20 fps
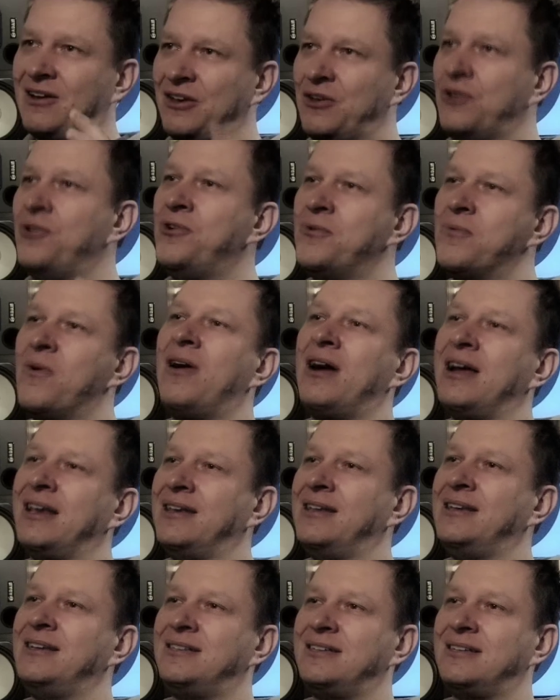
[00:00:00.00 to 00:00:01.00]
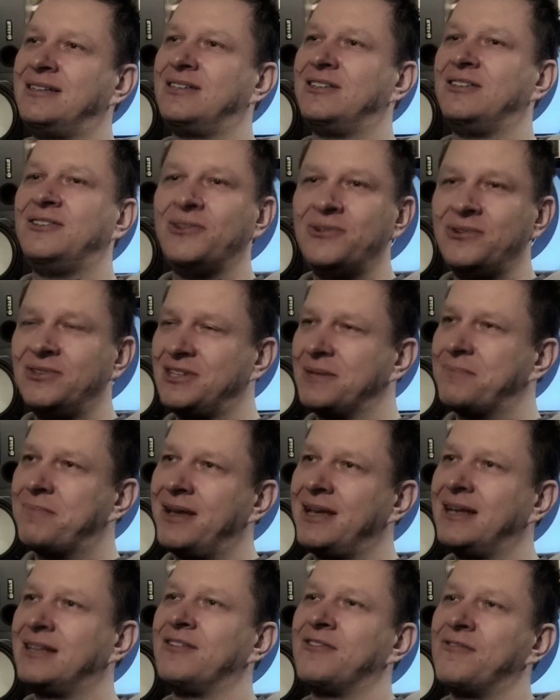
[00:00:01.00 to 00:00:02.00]
knew what I needed to do to
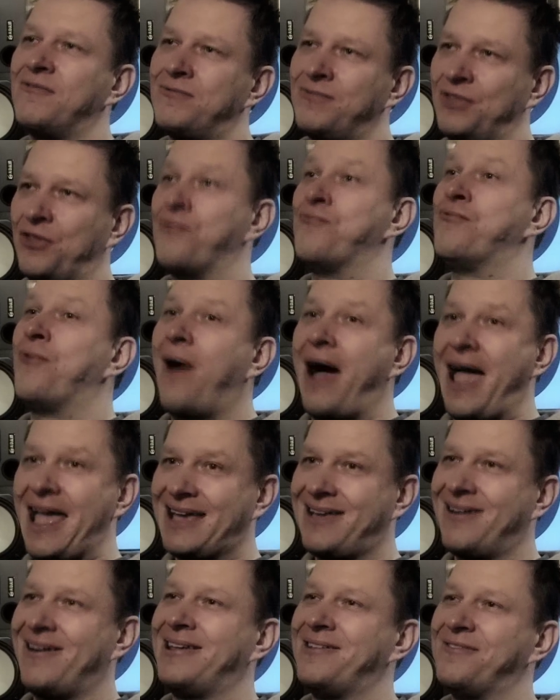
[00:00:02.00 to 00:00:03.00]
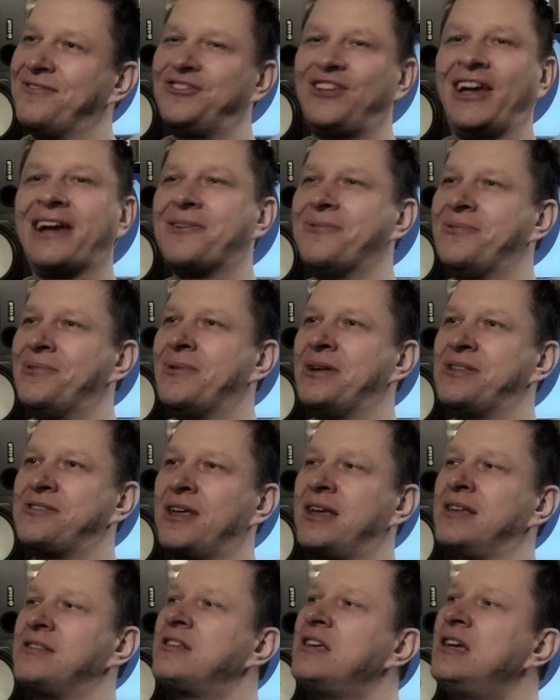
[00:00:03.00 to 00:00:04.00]
make the right kind of, Shaka would always
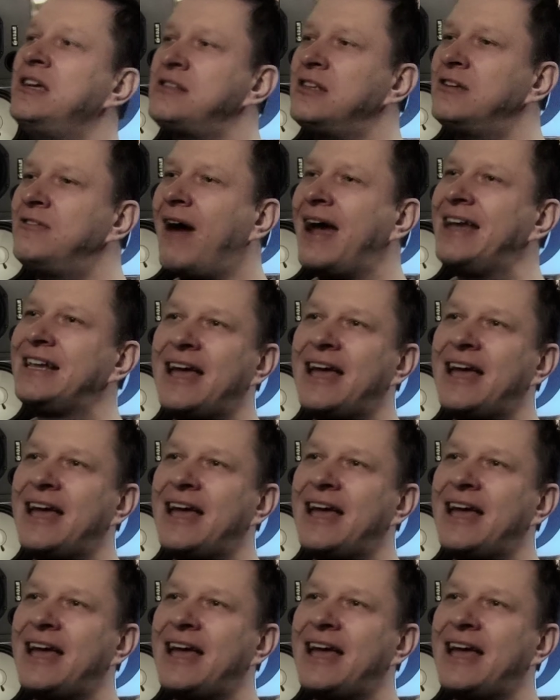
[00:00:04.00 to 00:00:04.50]
say, it's the right